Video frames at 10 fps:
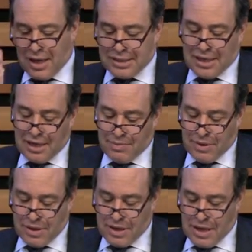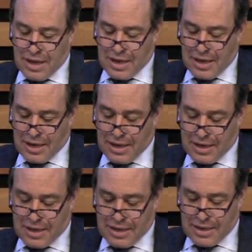Yes. Um,
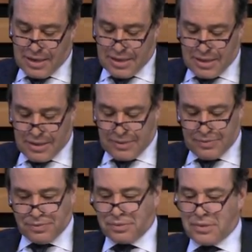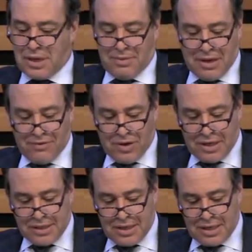uh, let me give you an,
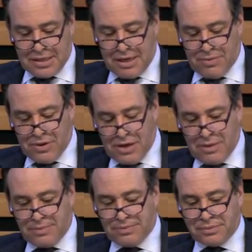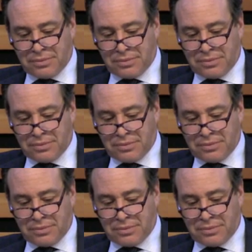ex- an example. Um,